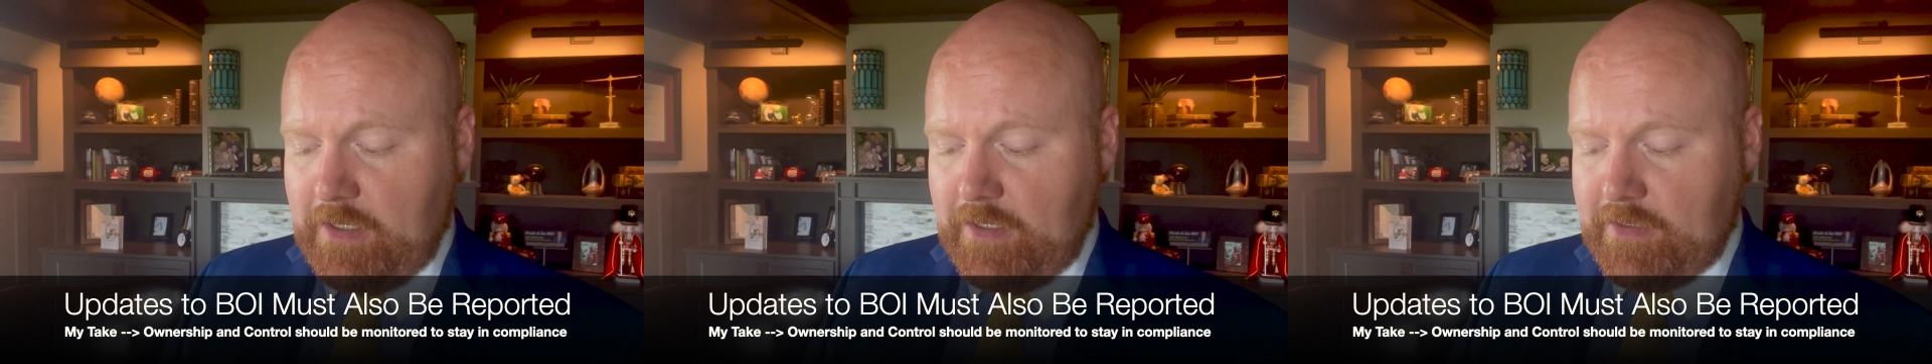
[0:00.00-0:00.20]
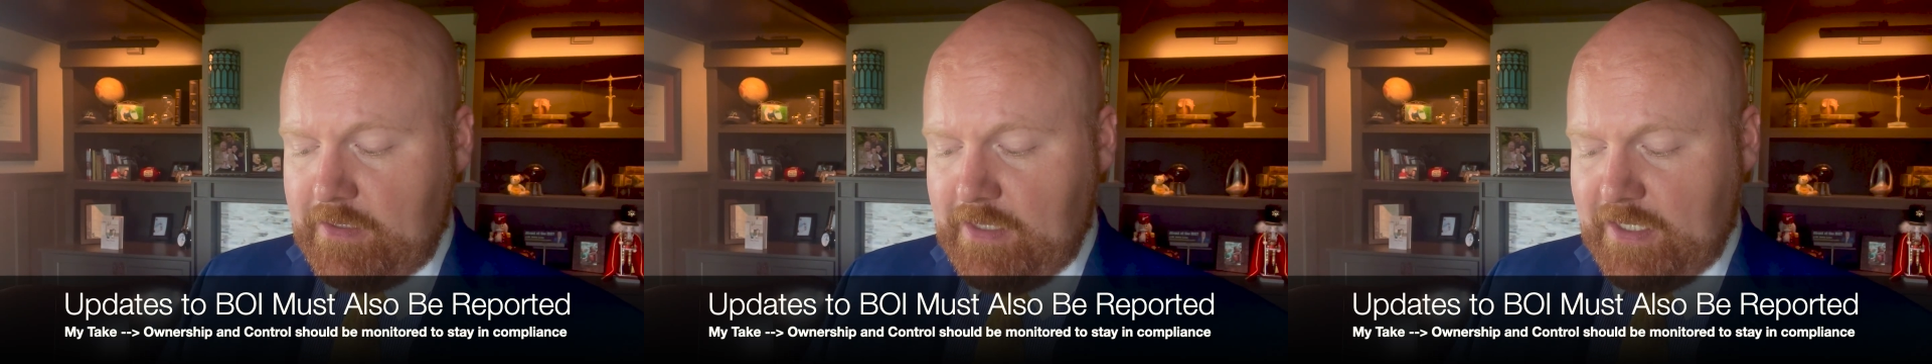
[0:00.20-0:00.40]

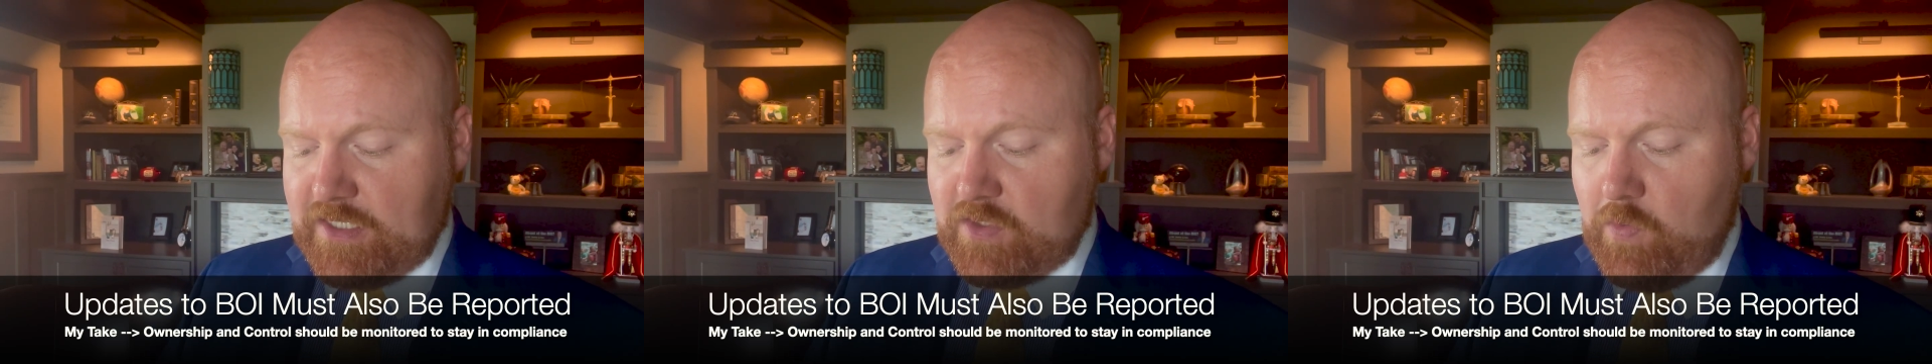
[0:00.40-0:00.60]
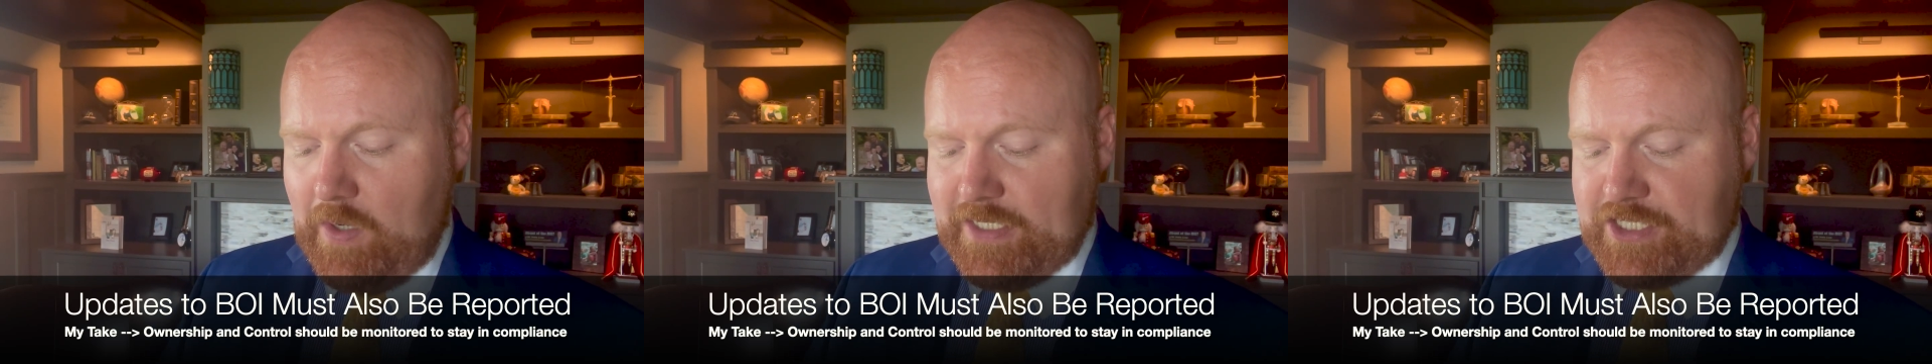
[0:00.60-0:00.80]

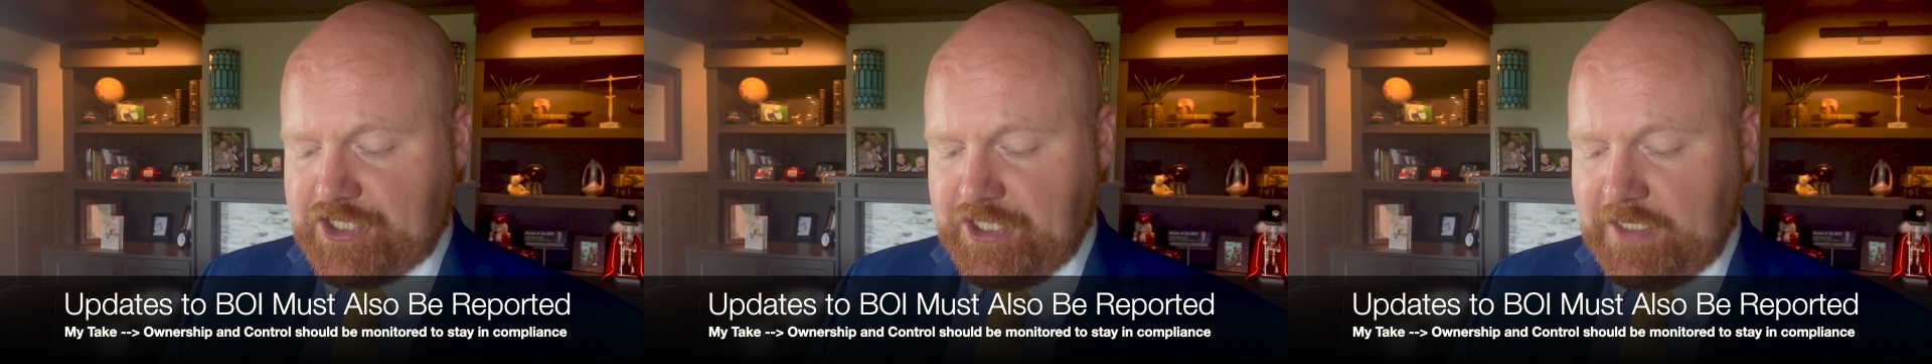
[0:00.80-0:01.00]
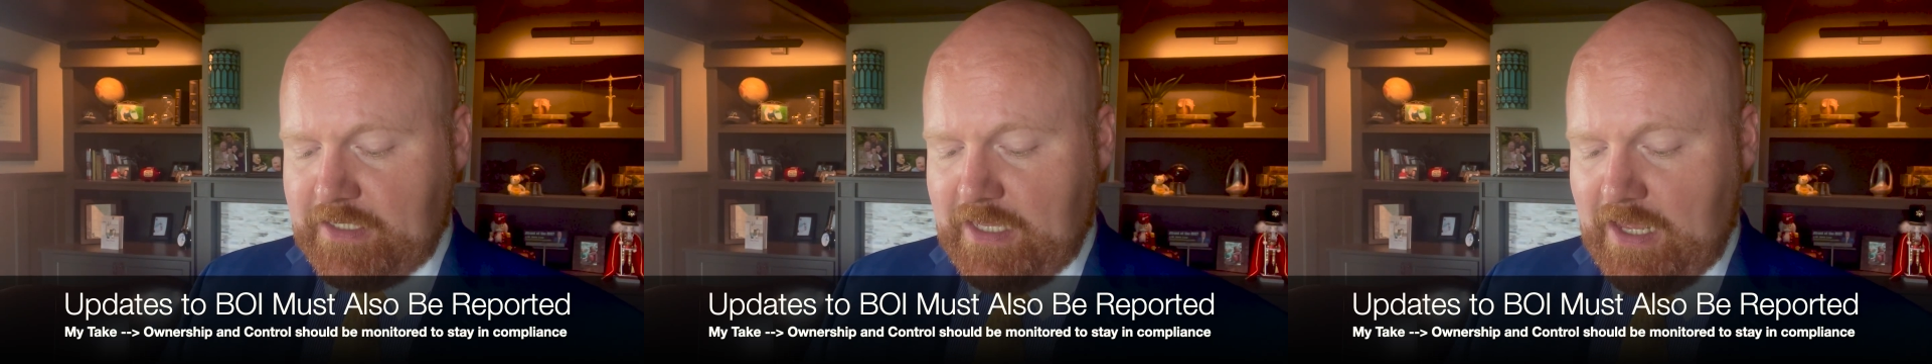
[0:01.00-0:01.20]

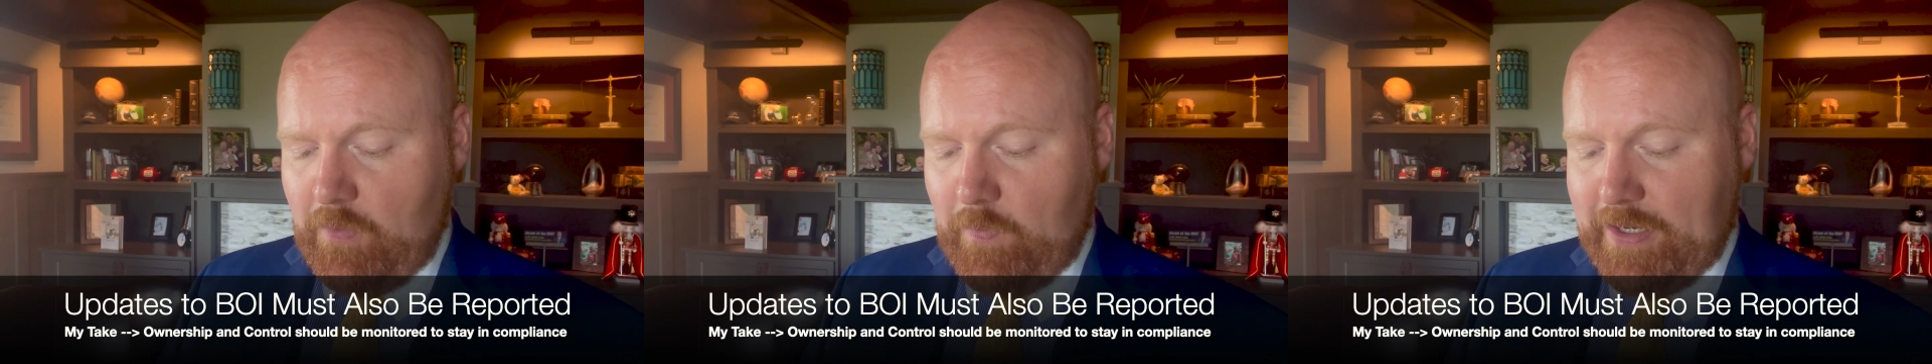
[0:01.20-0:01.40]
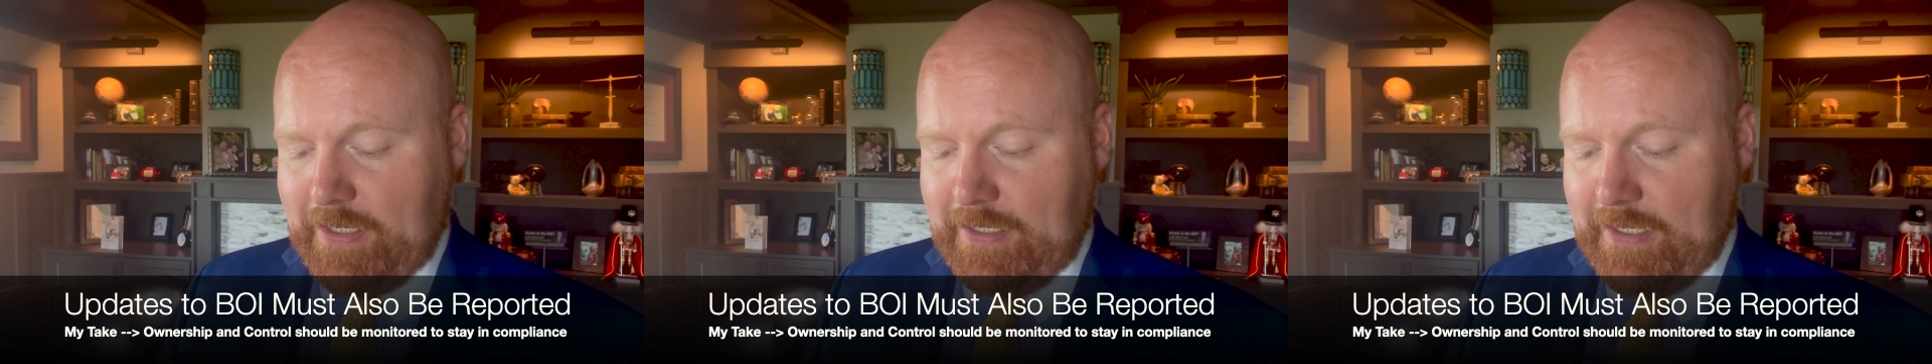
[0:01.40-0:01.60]
that
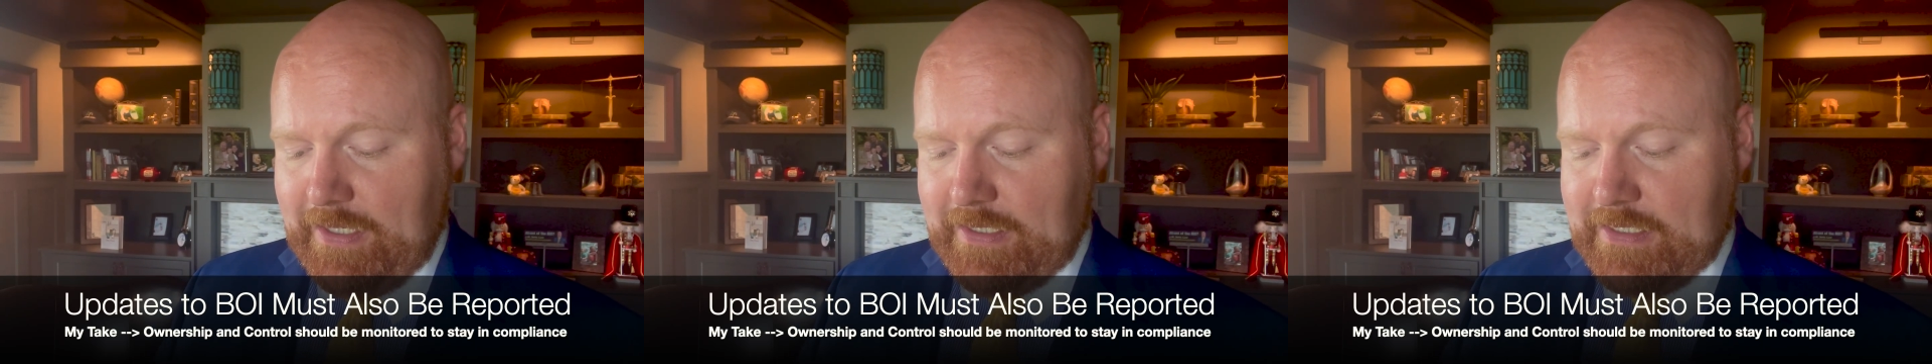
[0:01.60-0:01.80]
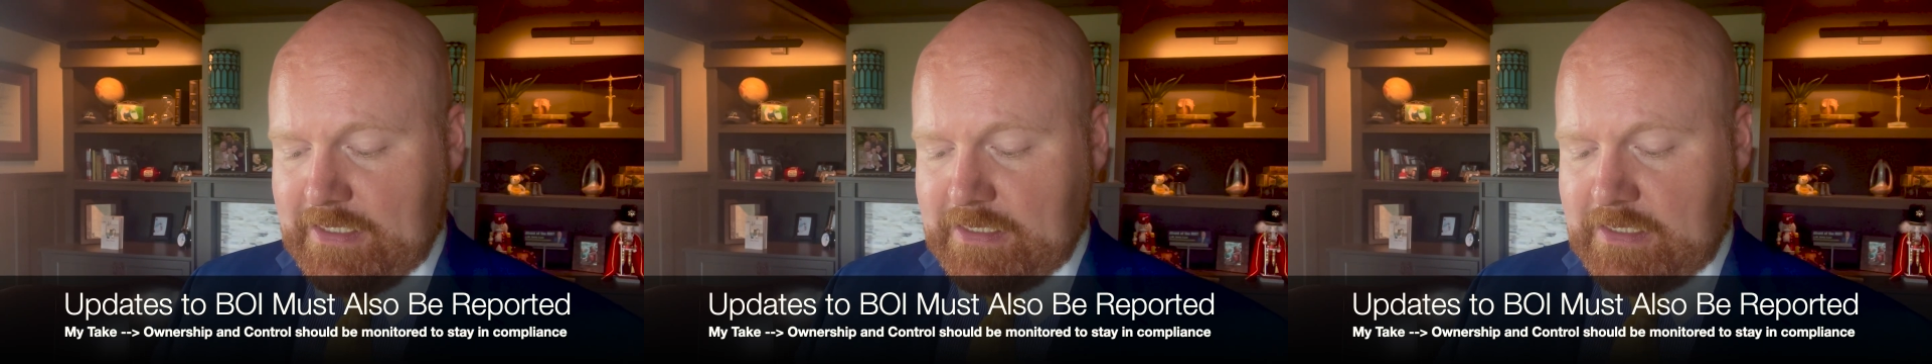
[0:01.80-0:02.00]
we get
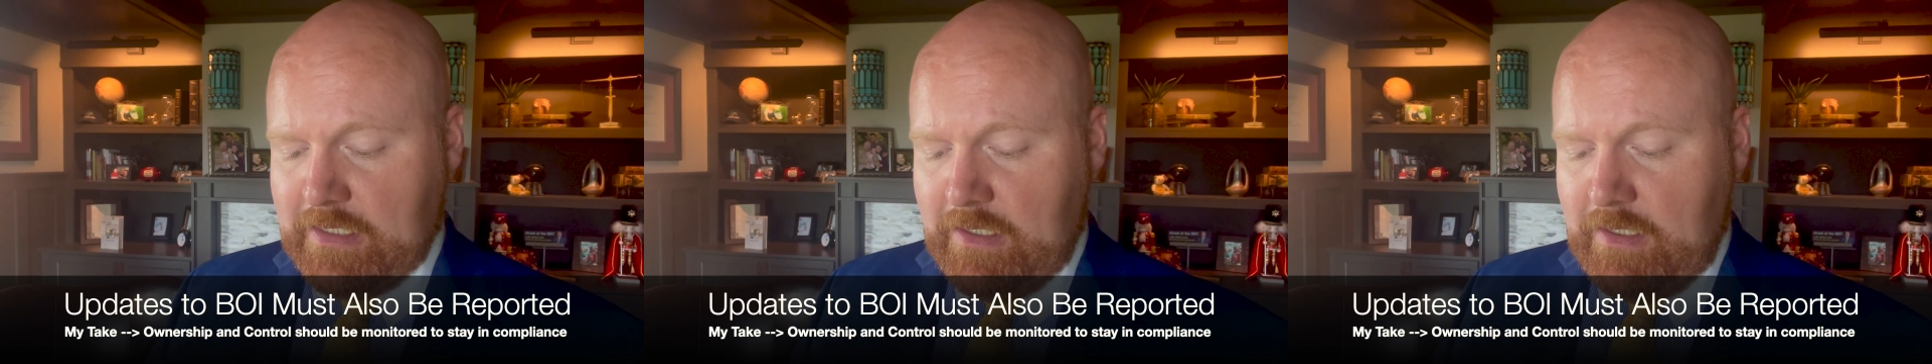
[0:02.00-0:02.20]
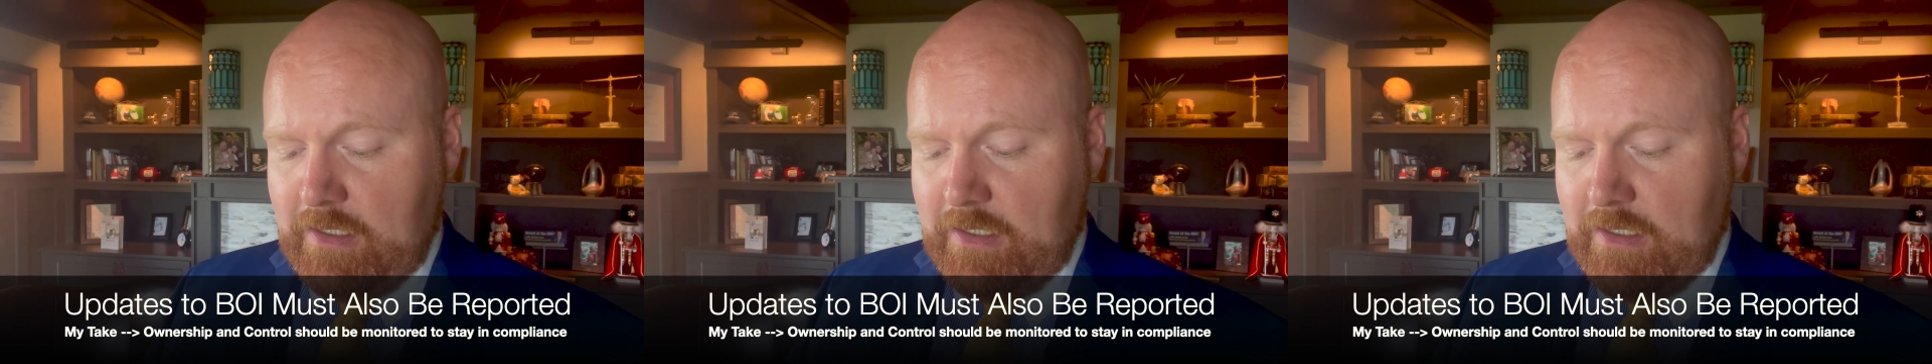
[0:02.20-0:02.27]
is